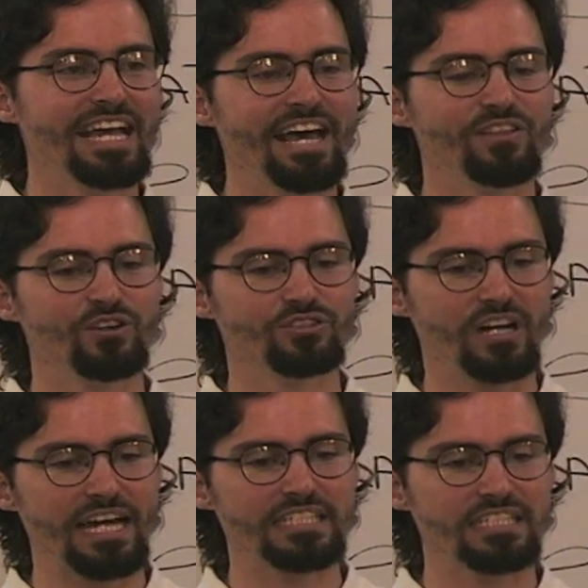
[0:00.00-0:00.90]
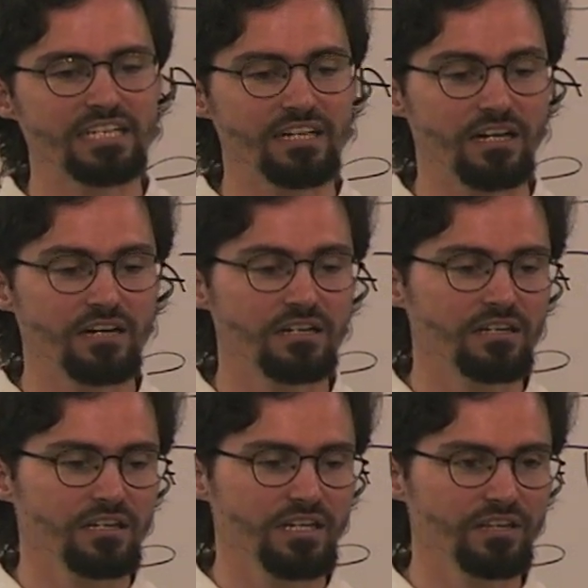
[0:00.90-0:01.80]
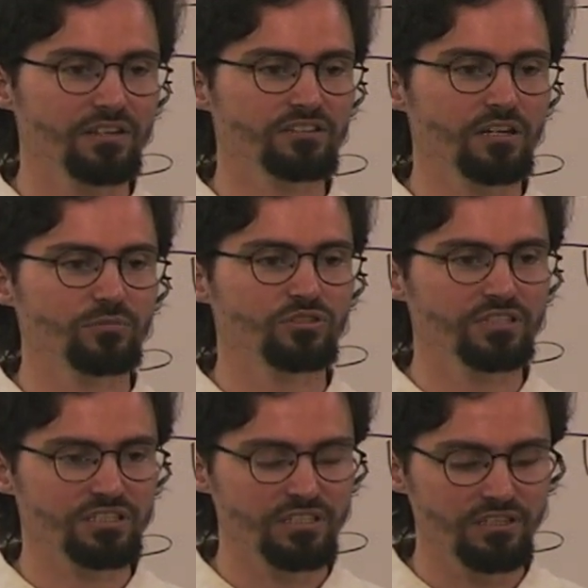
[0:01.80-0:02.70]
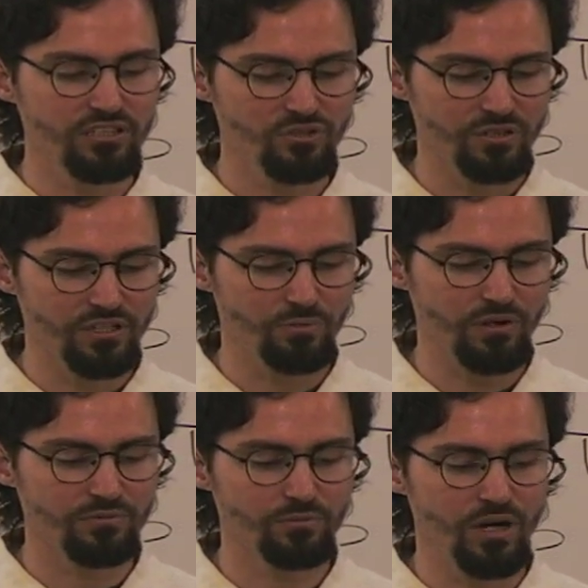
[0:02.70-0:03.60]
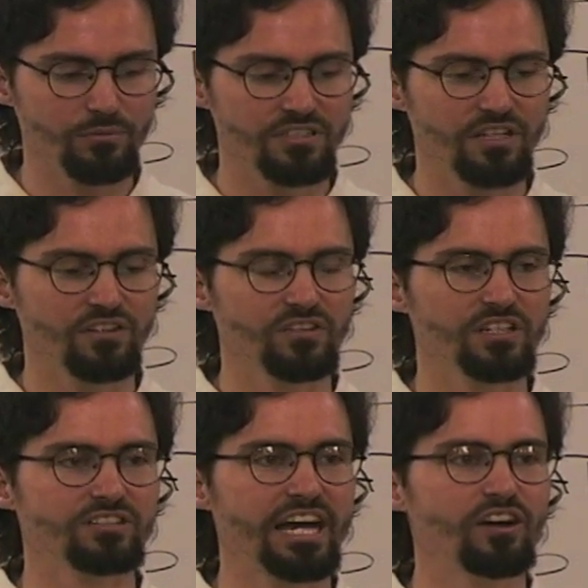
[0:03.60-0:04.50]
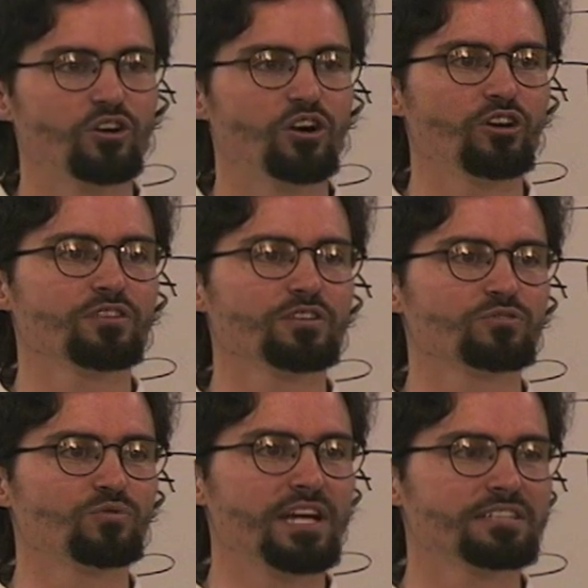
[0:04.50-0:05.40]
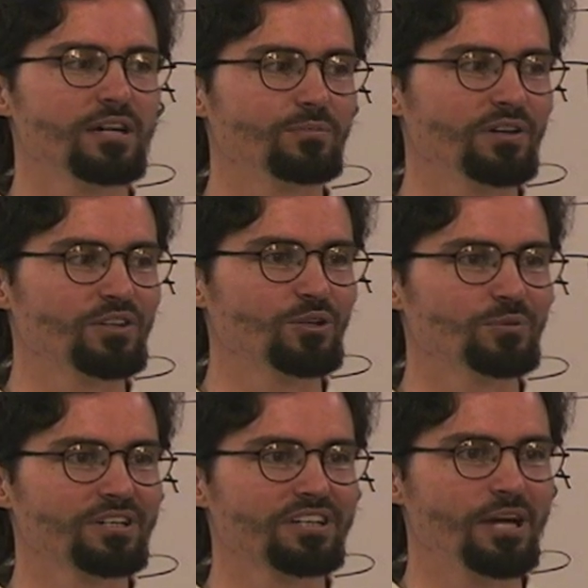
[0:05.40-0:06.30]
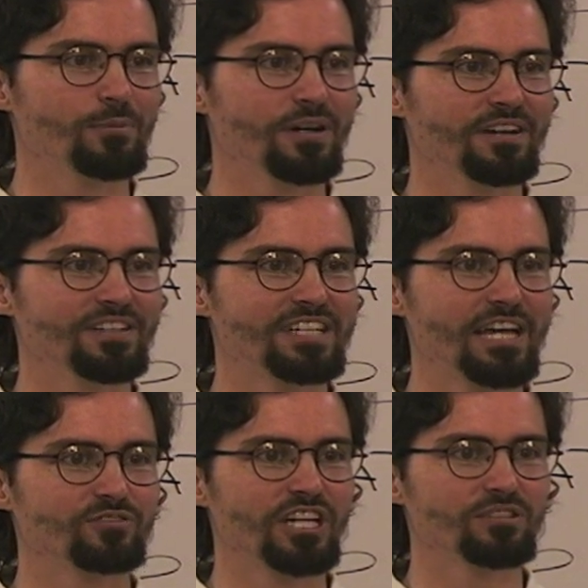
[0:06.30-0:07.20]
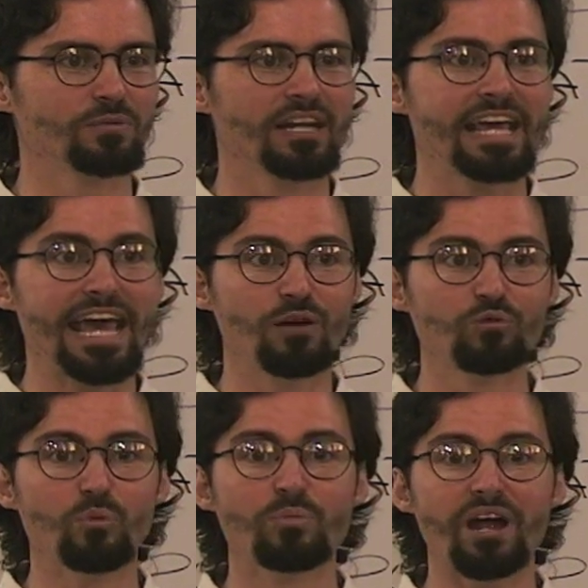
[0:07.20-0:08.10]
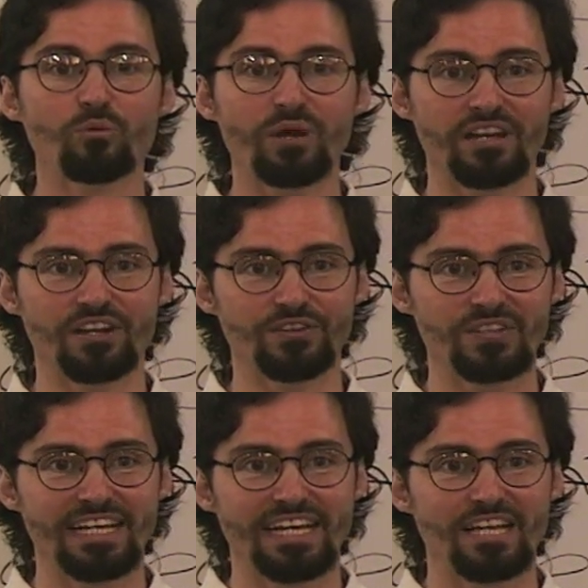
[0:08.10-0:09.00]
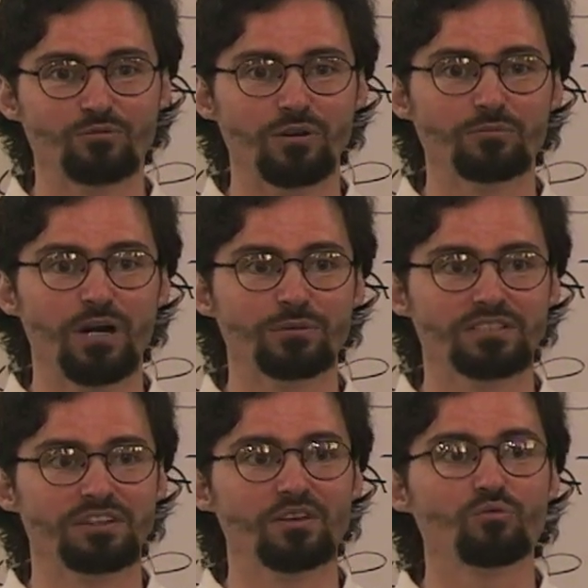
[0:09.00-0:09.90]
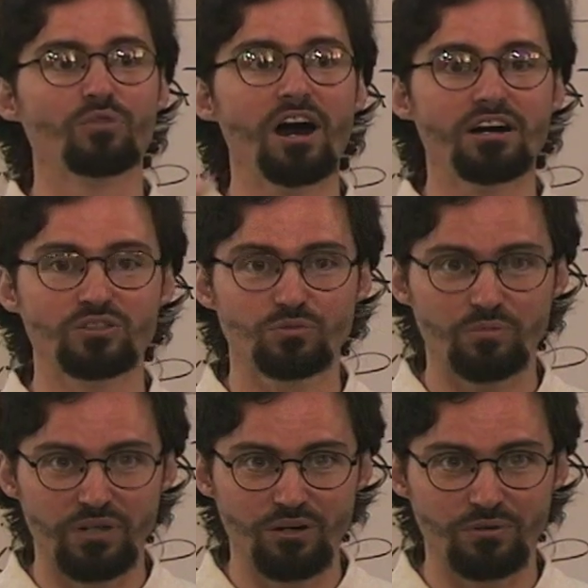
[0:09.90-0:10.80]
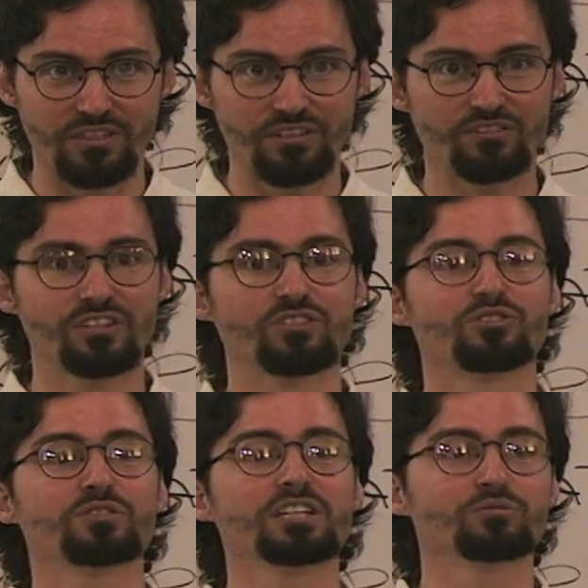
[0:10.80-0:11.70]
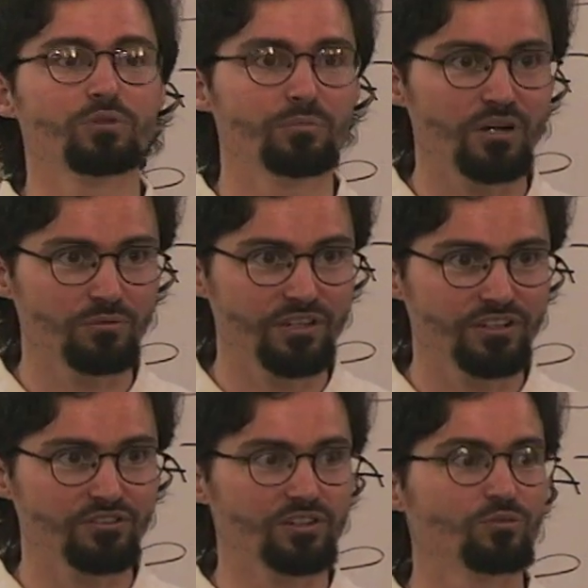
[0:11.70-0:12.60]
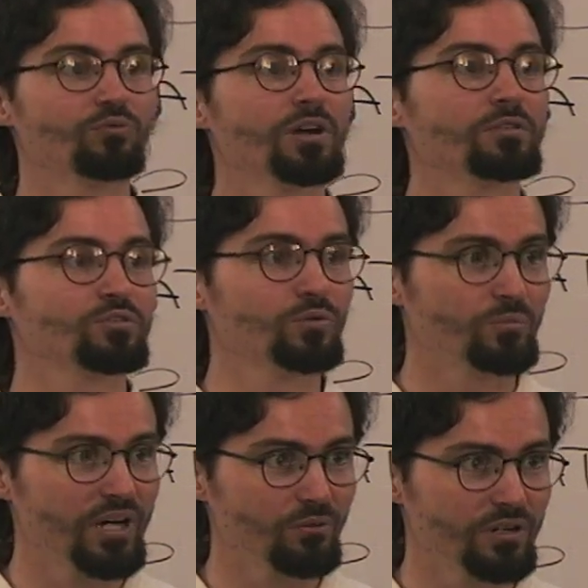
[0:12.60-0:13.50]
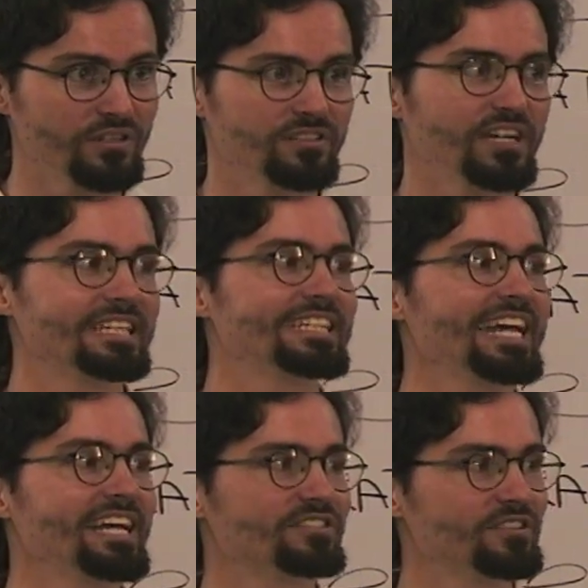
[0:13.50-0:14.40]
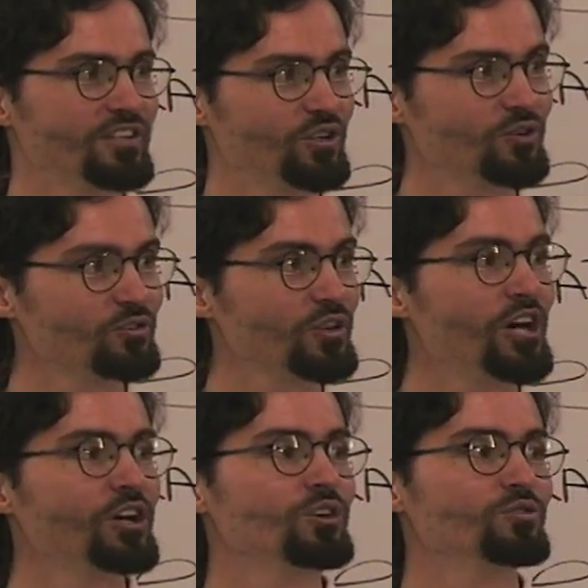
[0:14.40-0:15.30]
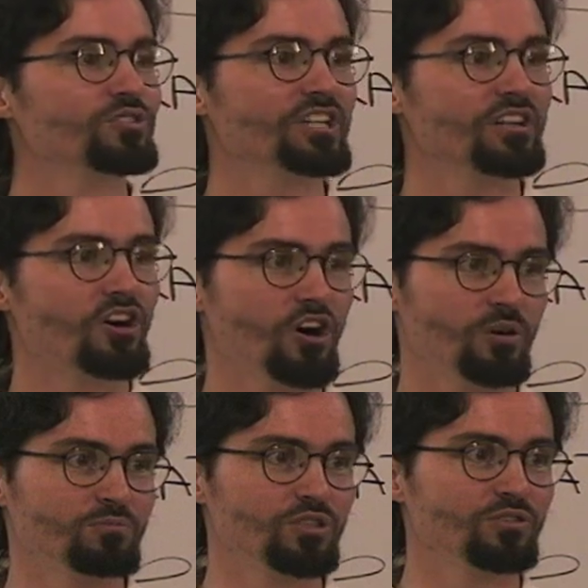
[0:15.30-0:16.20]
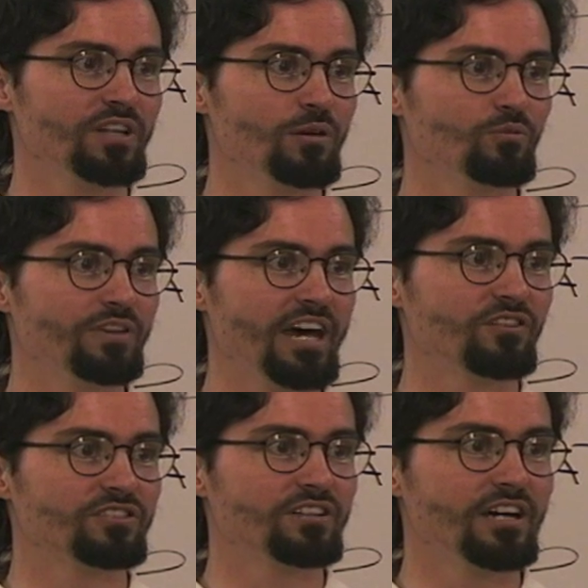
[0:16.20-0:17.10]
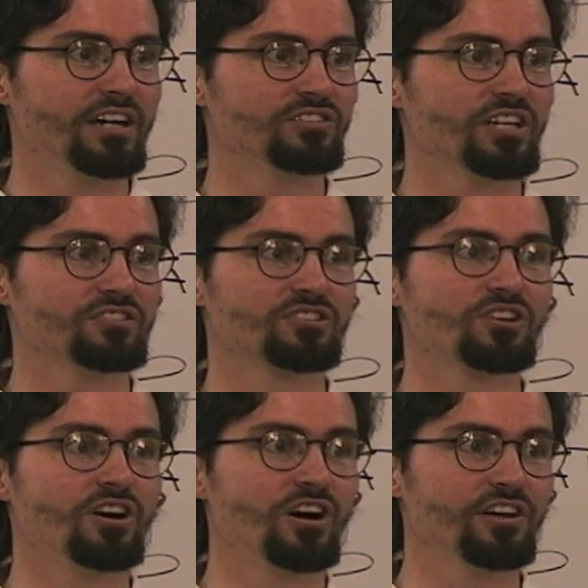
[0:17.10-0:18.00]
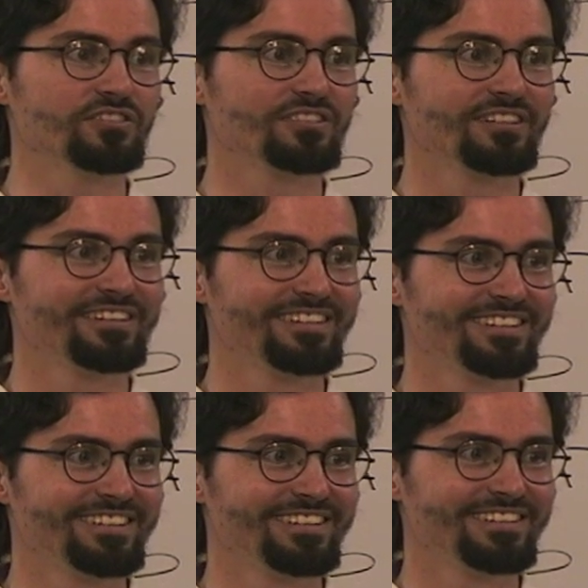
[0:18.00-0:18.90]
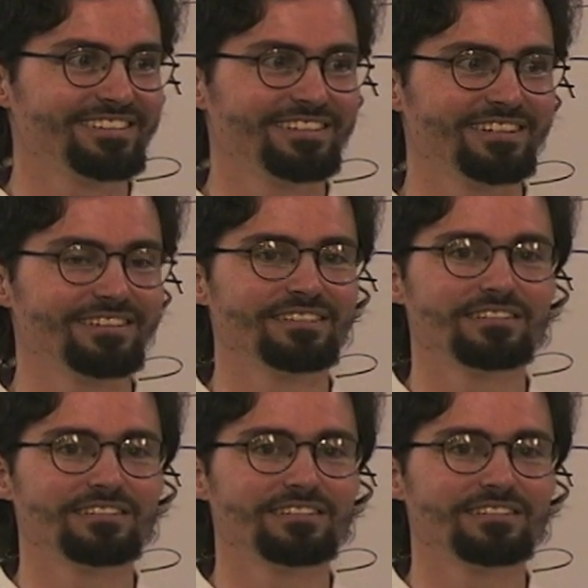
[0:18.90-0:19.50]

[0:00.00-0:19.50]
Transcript: And there is an idea in the Islamic tradition, literally the Prophet Muhammad said that the entire earth is raised up on the Yom Qiyamah, on the Day of Judgment, and will bear witness. And the Prophet Muhammad said that rocks will bear witness, that trees will bear witness, that rivers will bear witness against those who did harm to them without uh, just cause. Right?